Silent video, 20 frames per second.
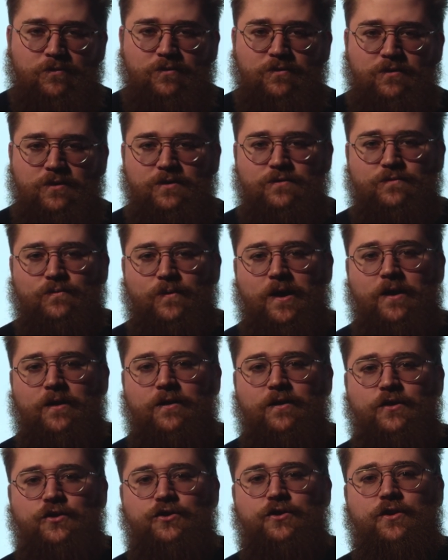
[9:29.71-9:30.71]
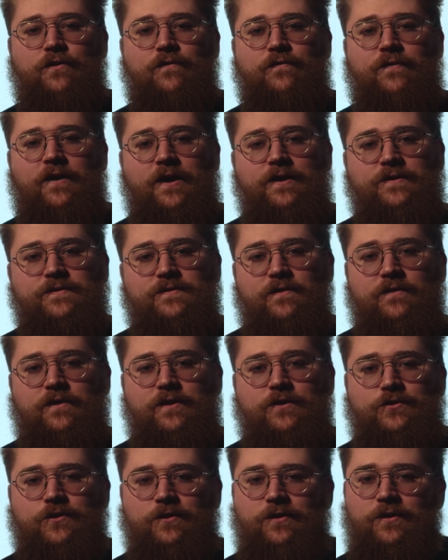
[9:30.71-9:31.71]
This recognition of
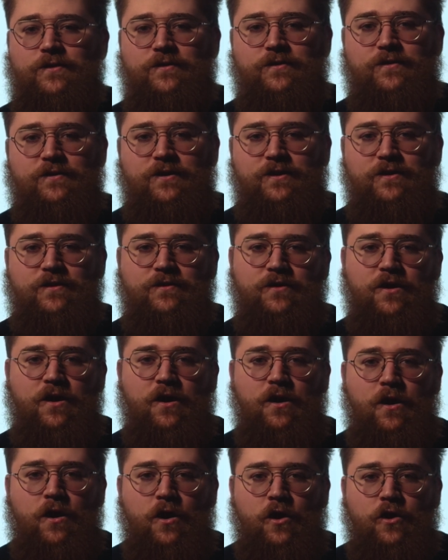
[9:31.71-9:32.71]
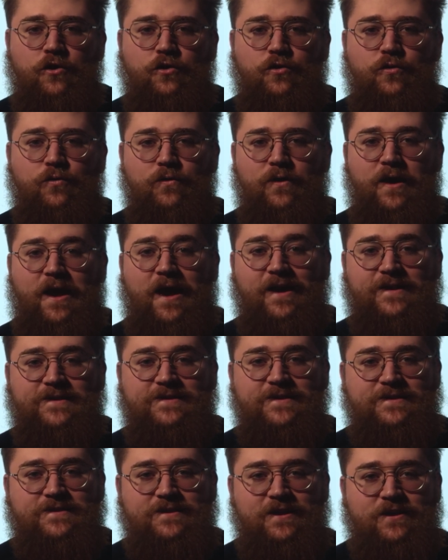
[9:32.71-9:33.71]
isolation can lead to
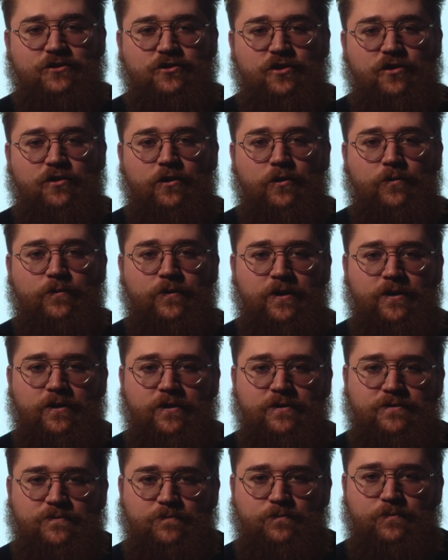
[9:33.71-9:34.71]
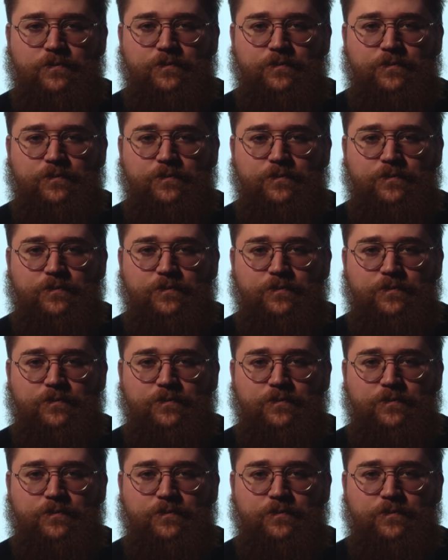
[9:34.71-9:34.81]
existential loneliness,